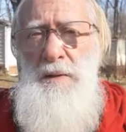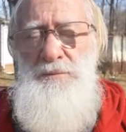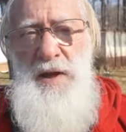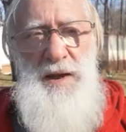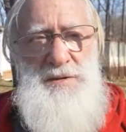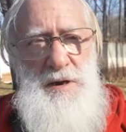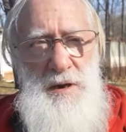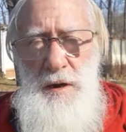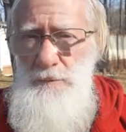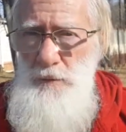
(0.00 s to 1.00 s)
that
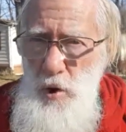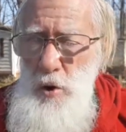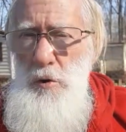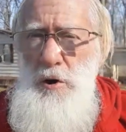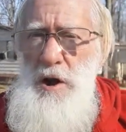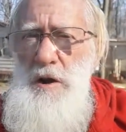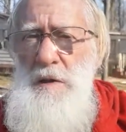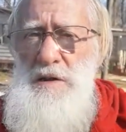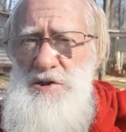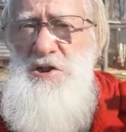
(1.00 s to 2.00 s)
very
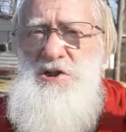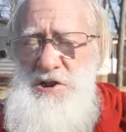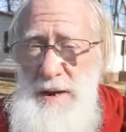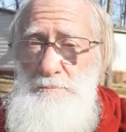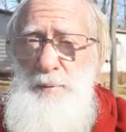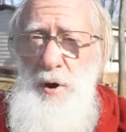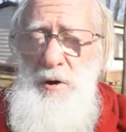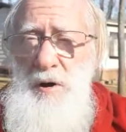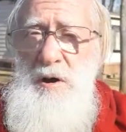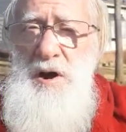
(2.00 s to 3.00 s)

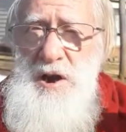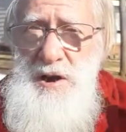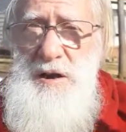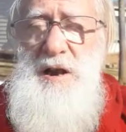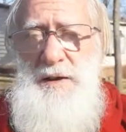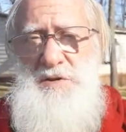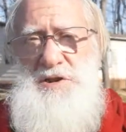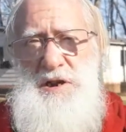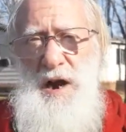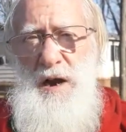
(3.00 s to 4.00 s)
simple
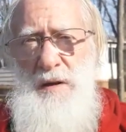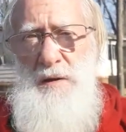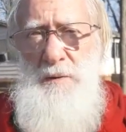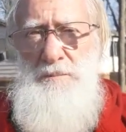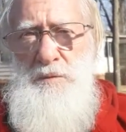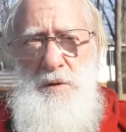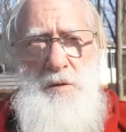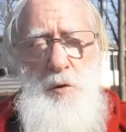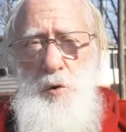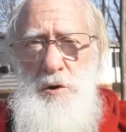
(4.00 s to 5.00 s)
lifestyle.
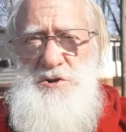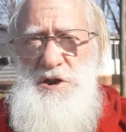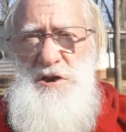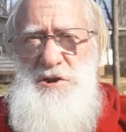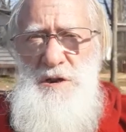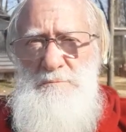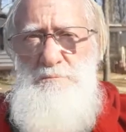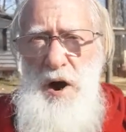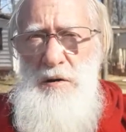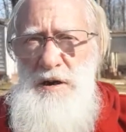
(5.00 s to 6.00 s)
Horses,
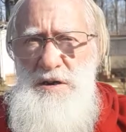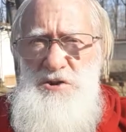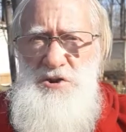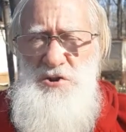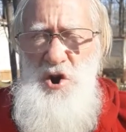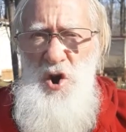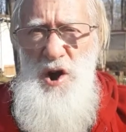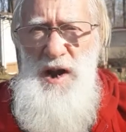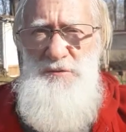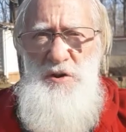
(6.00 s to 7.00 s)
buggies, no
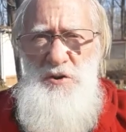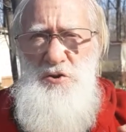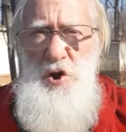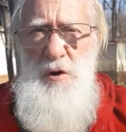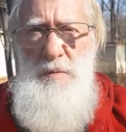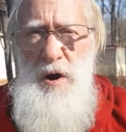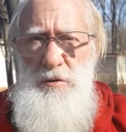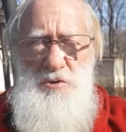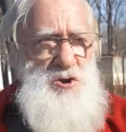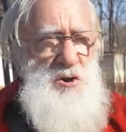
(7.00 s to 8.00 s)
electric, no
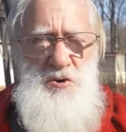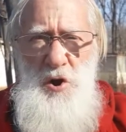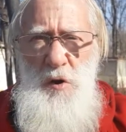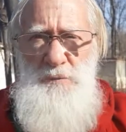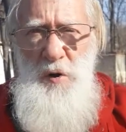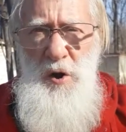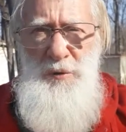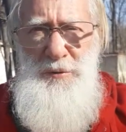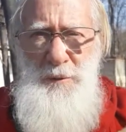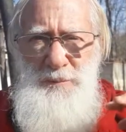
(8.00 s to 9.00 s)
motors, no
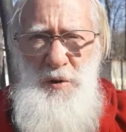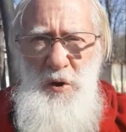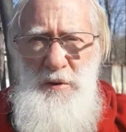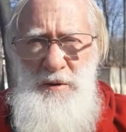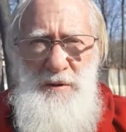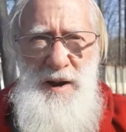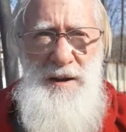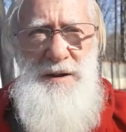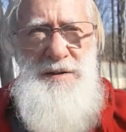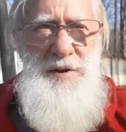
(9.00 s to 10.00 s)
phone, no
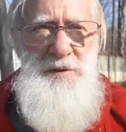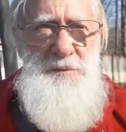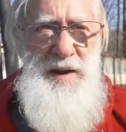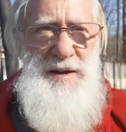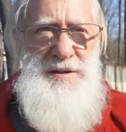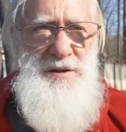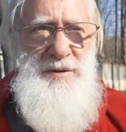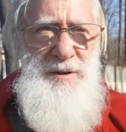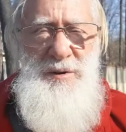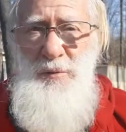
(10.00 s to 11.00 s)
internet, no thank
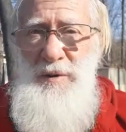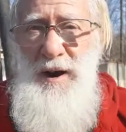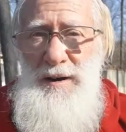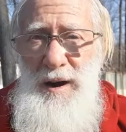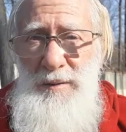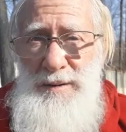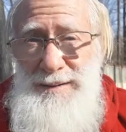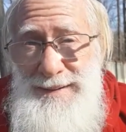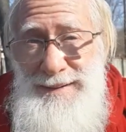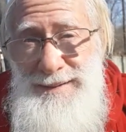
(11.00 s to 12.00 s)
you, we're not going.
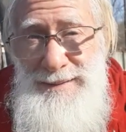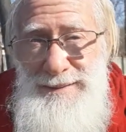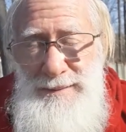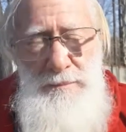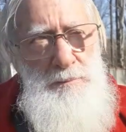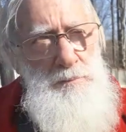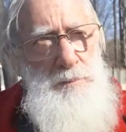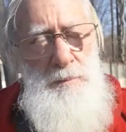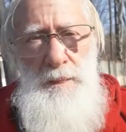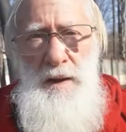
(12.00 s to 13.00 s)

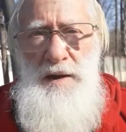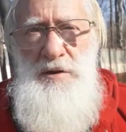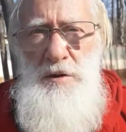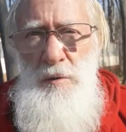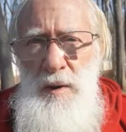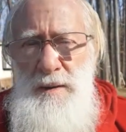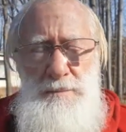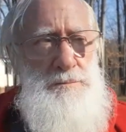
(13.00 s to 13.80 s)
And you know what?